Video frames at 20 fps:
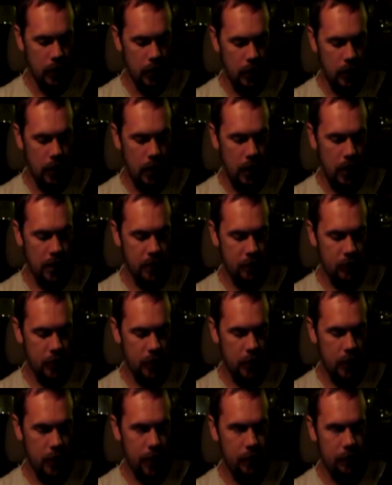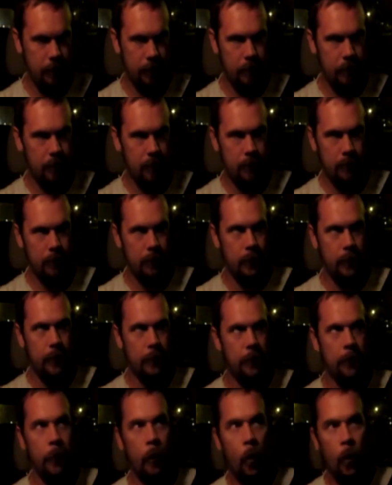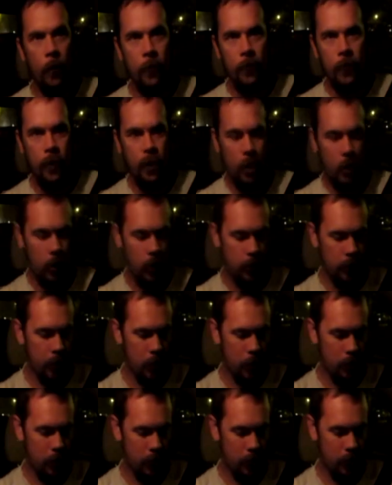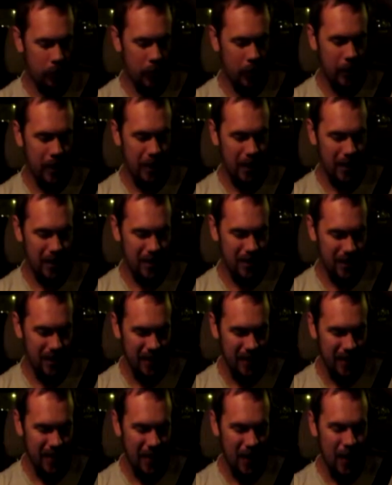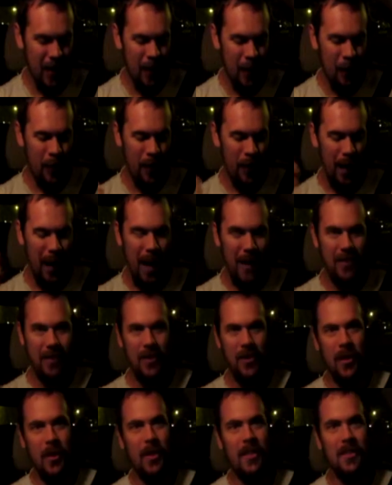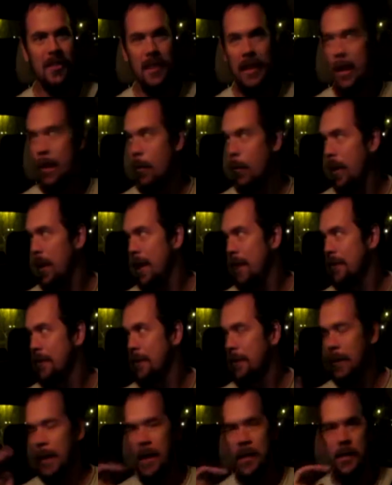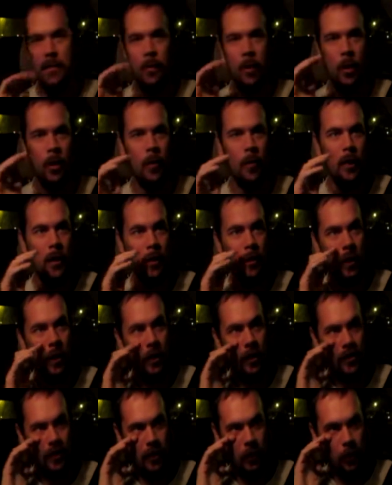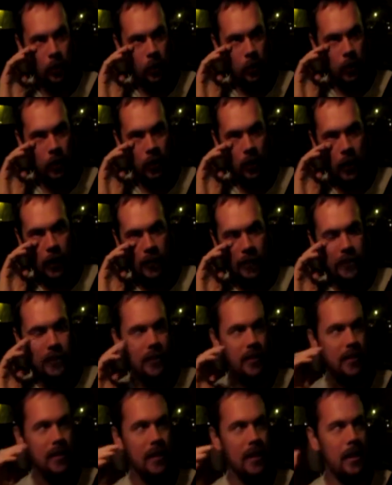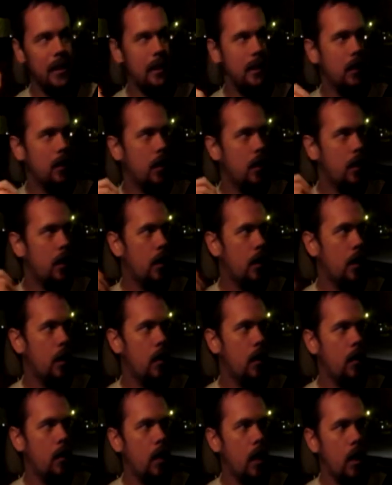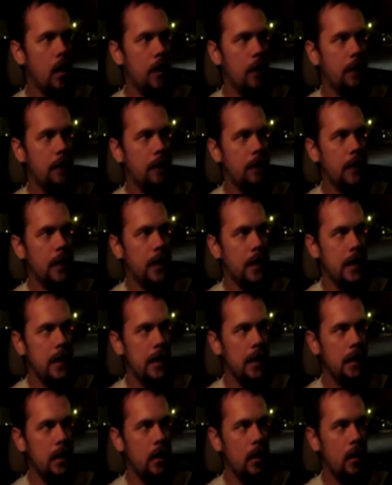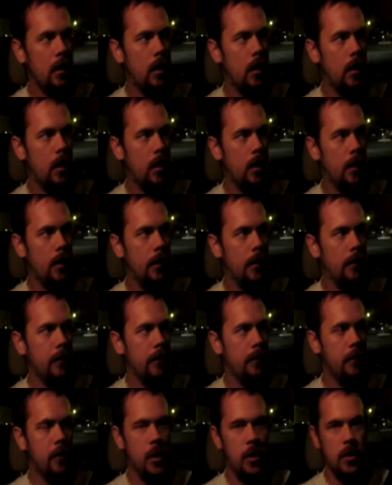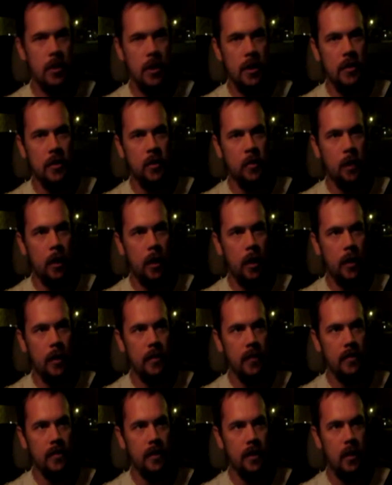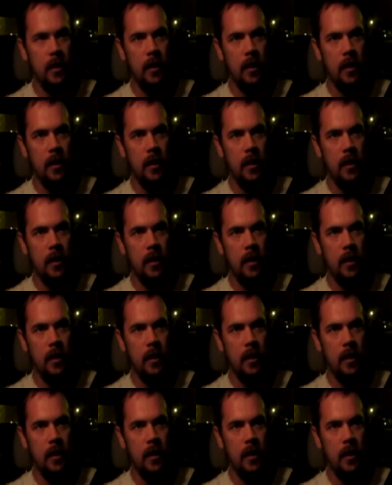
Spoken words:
catch my 4th Hoenn Pokemon for you guys. But I actually tried to stay away from catching Pokemon while I was at work. I did see a lot of the 3rd gen spawns